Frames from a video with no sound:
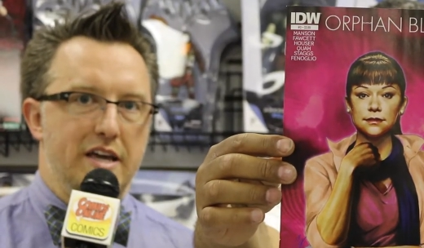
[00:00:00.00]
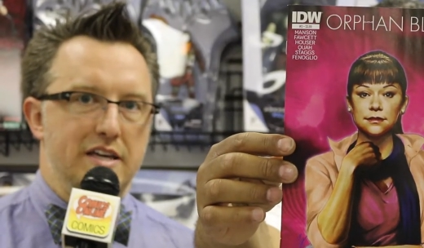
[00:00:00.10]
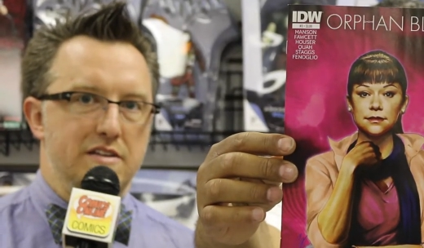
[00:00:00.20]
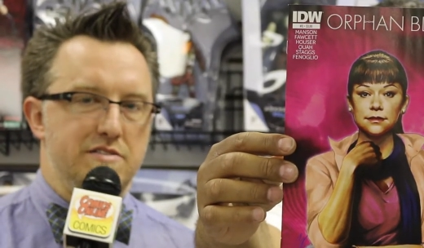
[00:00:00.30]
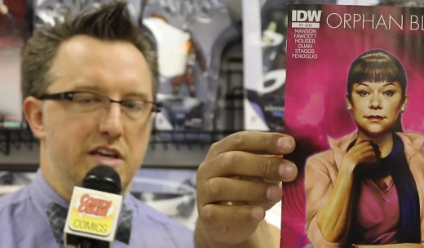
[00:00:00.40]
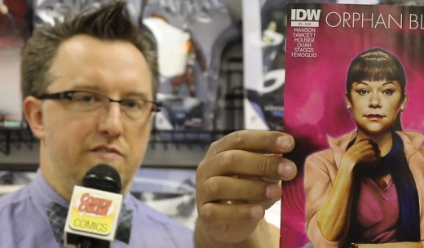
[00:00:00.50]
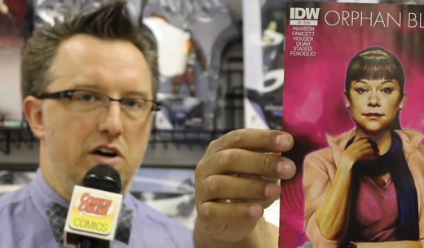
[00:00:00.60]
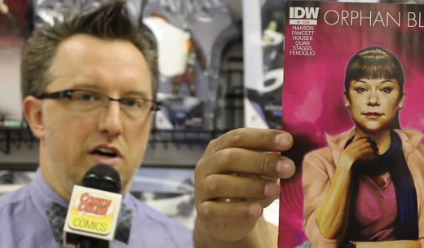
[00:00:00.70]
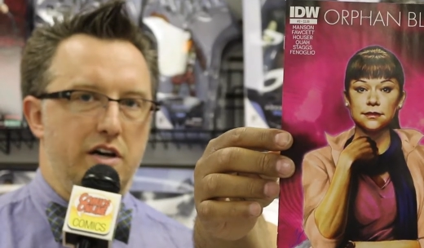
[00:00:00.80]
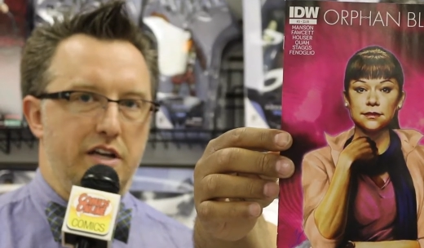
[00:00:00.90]
Speaker 1: is they've
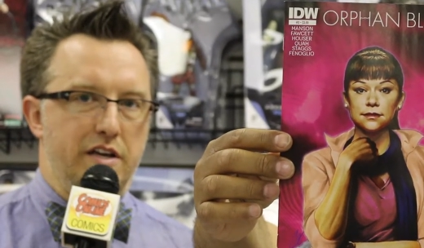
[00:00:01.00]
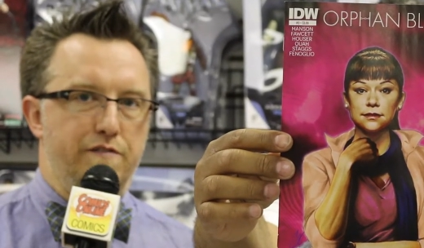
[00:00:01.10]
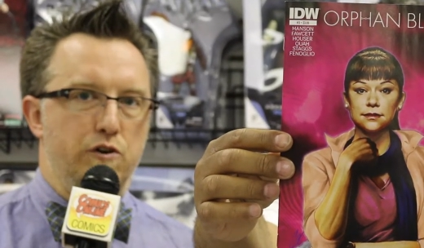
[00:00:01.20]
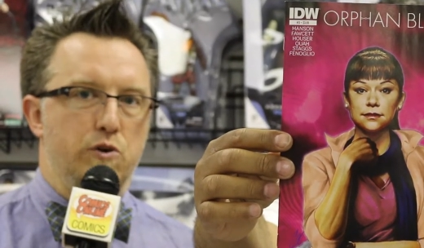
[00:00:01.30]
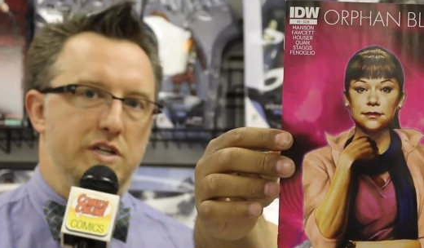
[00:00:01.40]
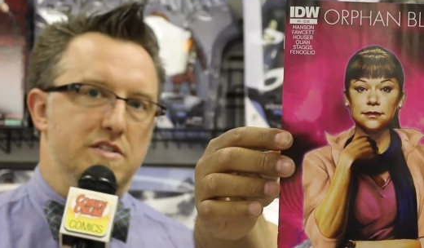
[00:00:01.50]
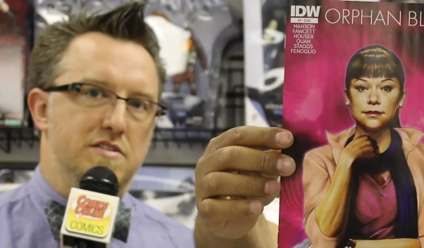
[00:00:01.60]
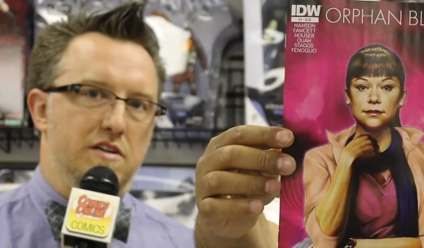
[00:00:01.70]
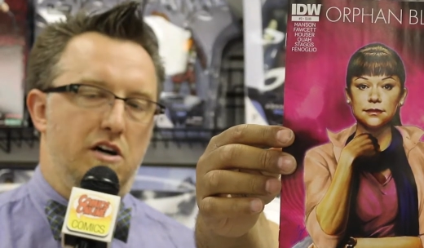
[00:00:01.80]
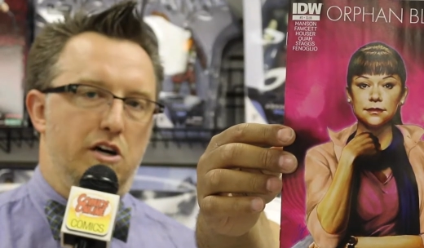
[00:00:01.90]
gone and
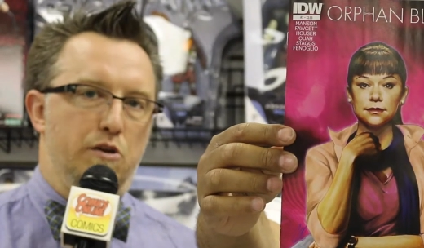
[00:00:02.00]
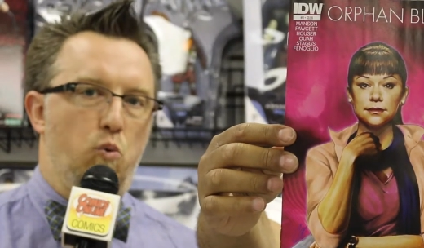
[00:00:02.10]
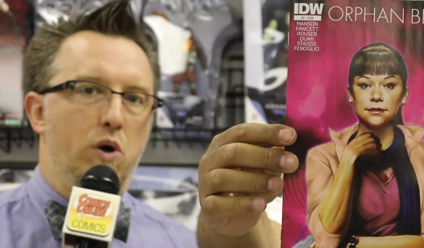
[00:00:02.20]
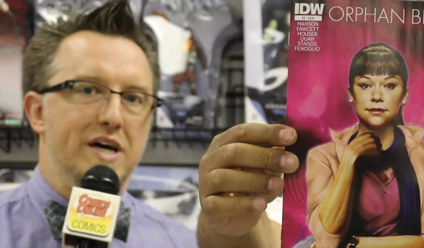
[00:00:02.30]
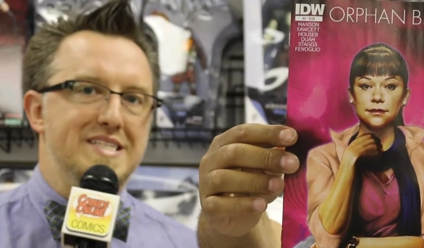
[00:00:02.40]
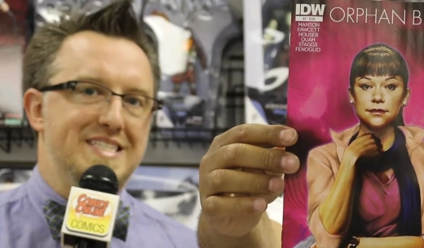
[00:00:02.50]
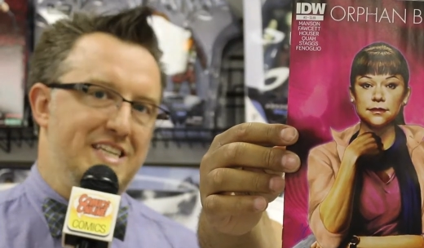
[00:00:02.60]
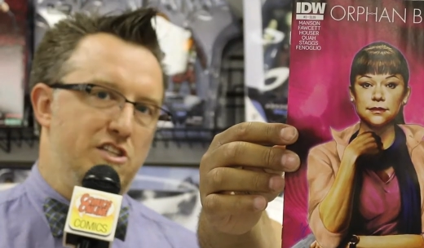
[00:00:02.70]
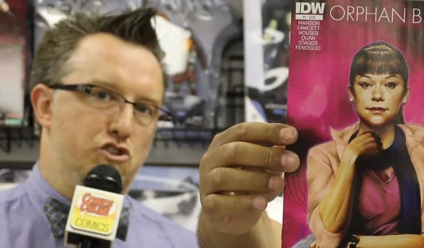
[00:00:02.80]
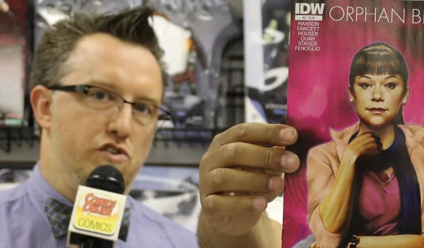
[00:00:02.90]
focused on one
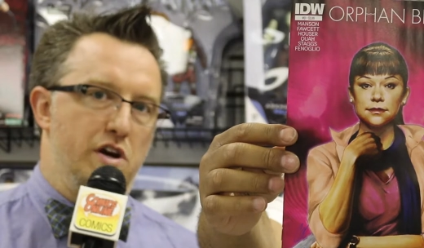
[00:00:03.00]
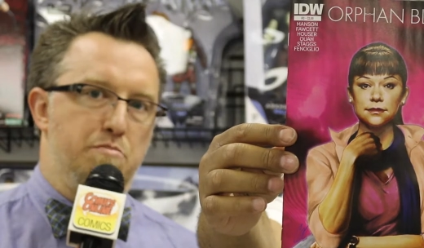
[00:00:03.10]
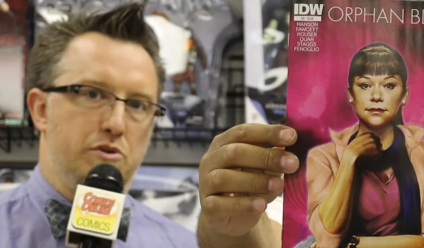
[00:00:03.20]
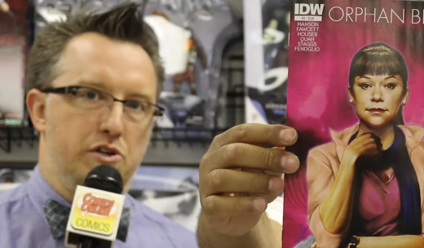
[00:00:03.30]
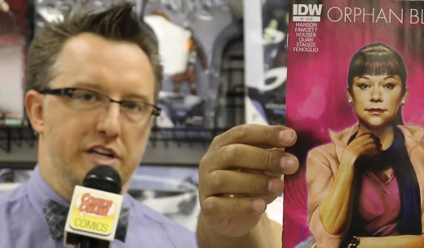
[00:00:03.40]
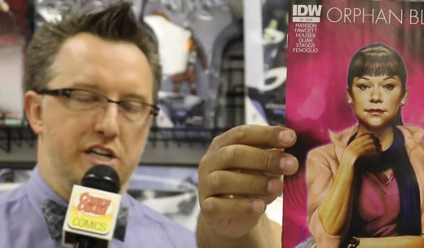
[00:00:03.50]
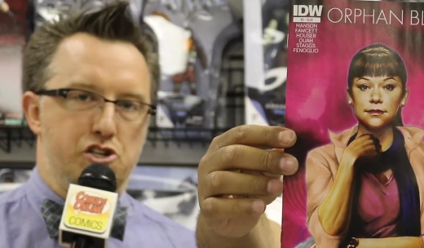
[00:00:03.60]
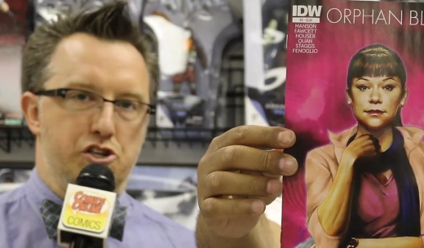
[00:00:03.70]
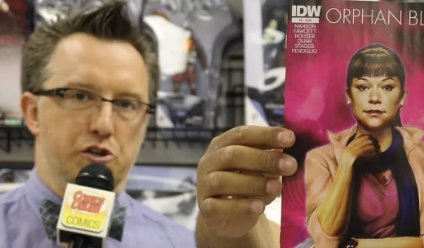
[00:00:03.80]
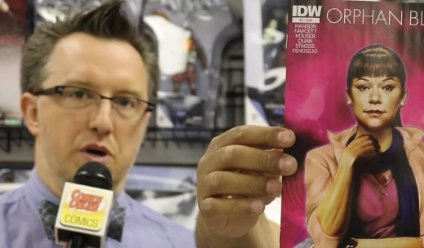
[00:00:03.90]
Sistra per
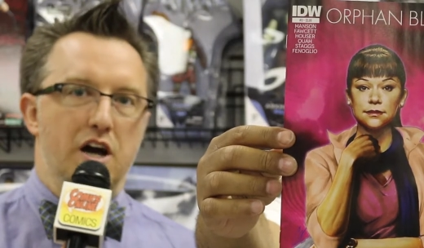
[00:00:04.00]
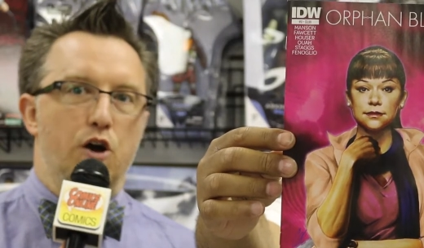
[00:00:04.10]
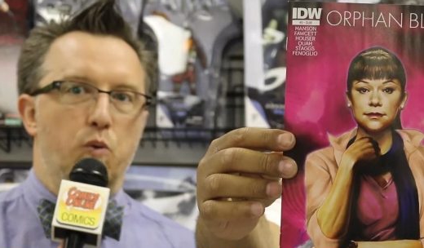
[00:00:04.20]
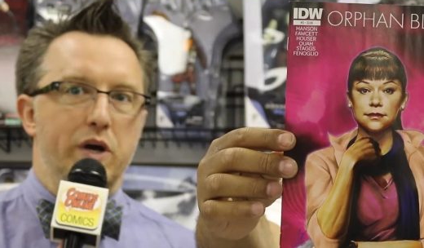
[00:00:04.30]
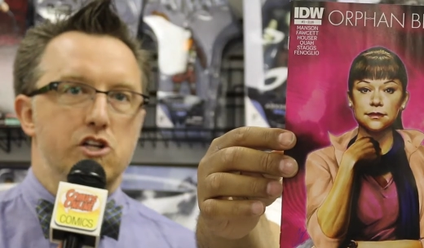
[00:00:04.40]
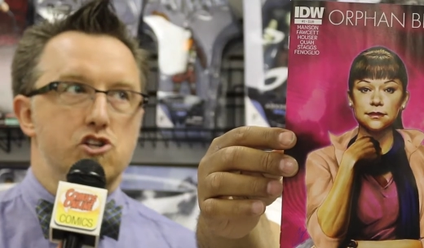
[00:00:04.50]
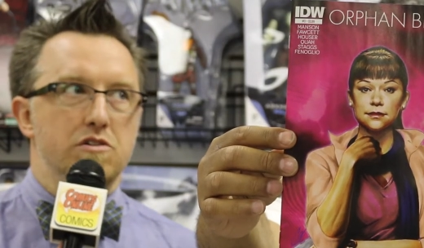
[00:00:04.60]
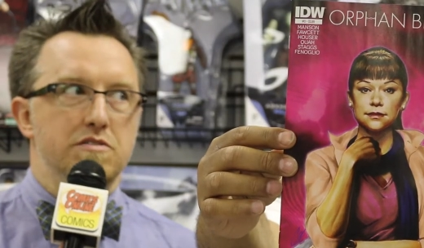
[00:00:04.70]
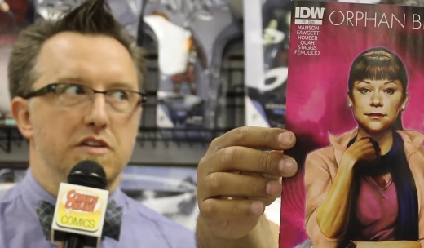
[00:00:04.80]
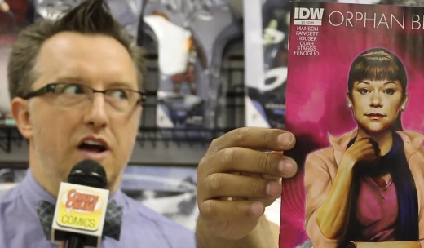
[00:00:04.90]
issue, which...